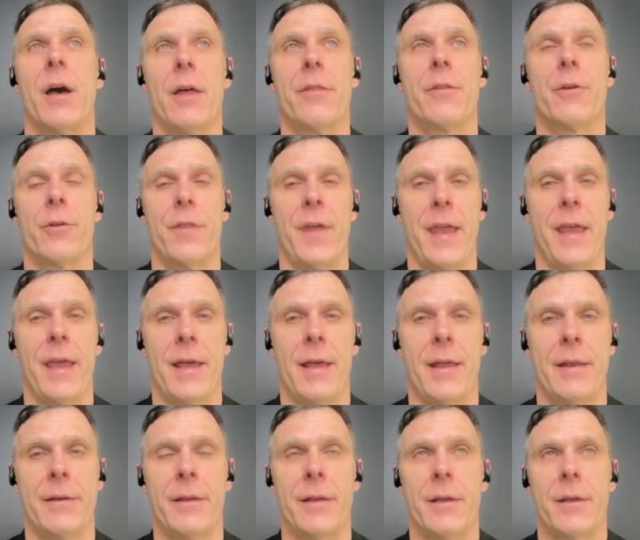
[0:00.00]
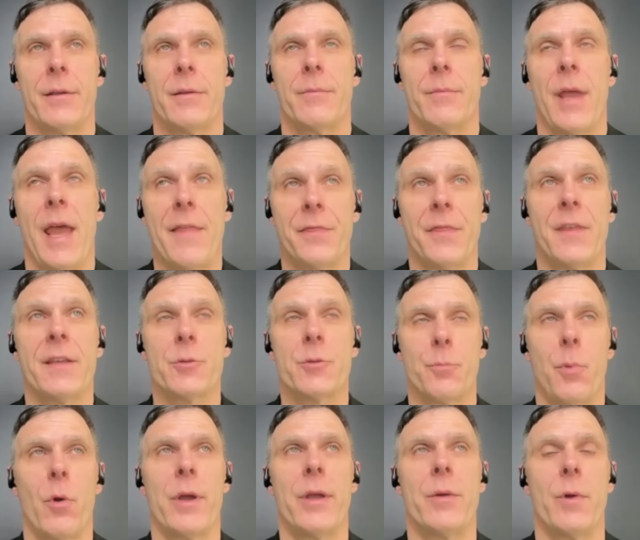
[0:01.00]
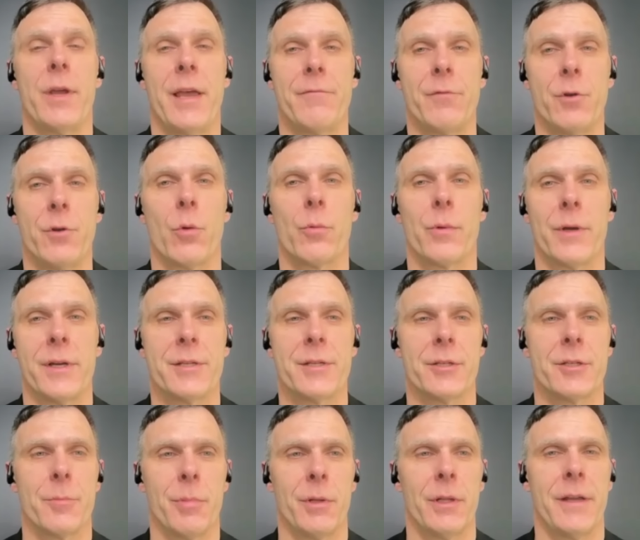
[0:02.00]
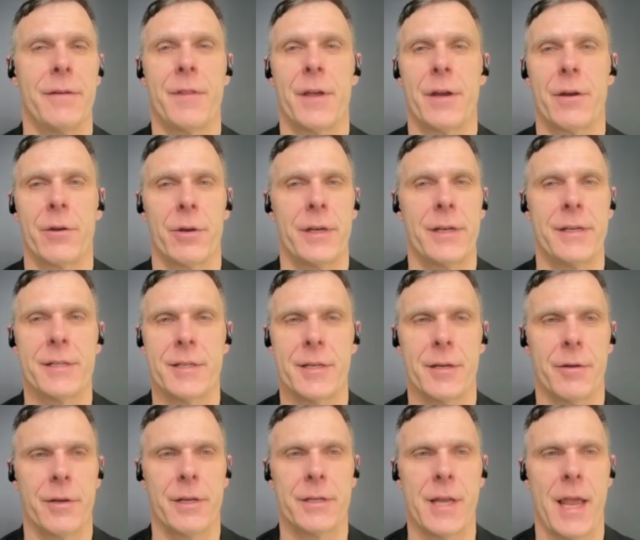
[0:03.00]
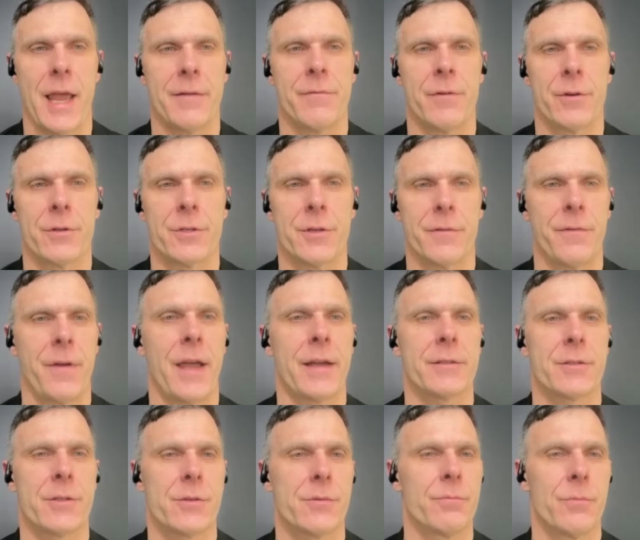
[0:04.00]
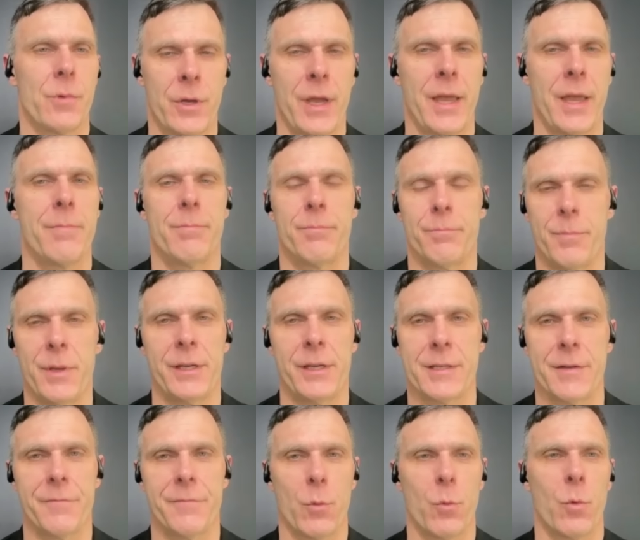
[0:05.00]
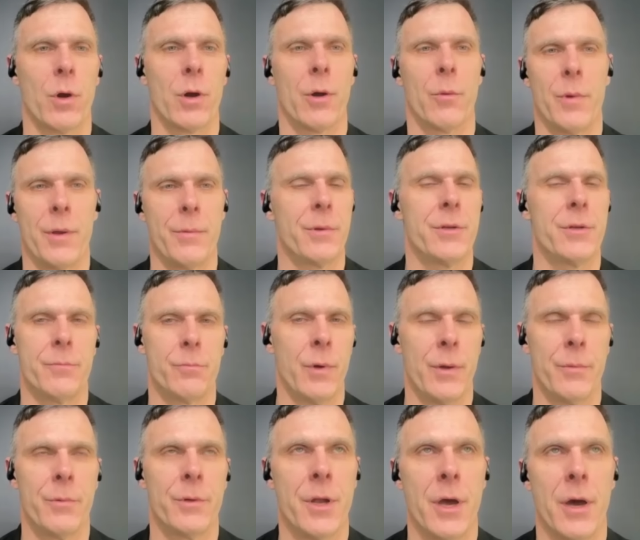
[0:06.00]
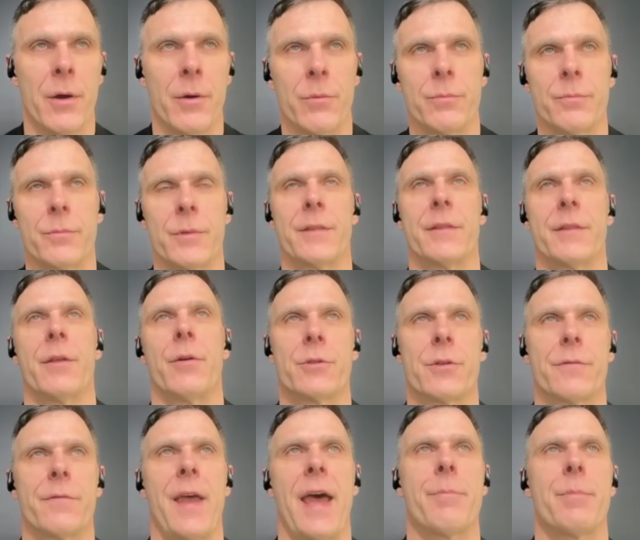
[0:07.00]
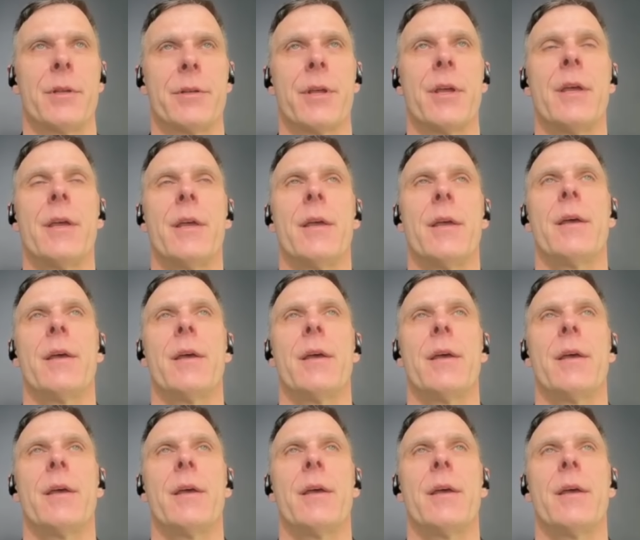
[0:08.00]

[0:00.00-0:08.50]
other than at this point, we have no reason to believe there are any serious adverse effects. Okay, because if there were, we would know that those have happened.